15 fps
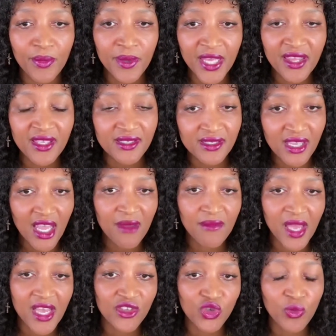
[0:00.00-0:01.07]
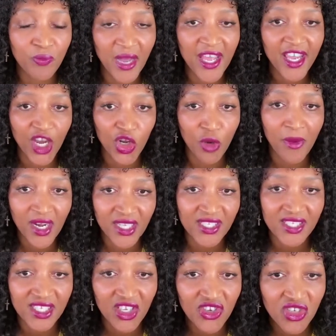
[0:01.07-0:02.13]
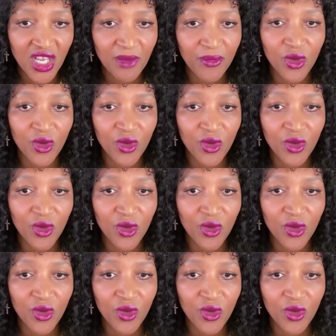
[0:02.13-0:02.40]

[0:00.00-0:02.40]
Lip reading: being the same as you buying a normal residential,